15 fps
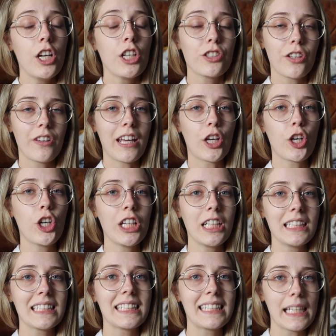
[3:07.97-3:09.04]
so they
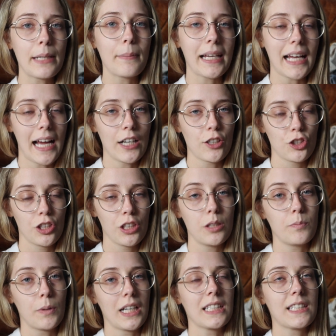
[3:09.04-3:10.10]
couldn't see me actually
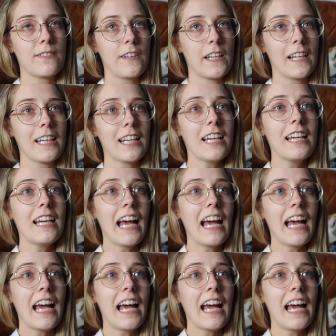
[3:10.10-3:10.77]
breastfeed.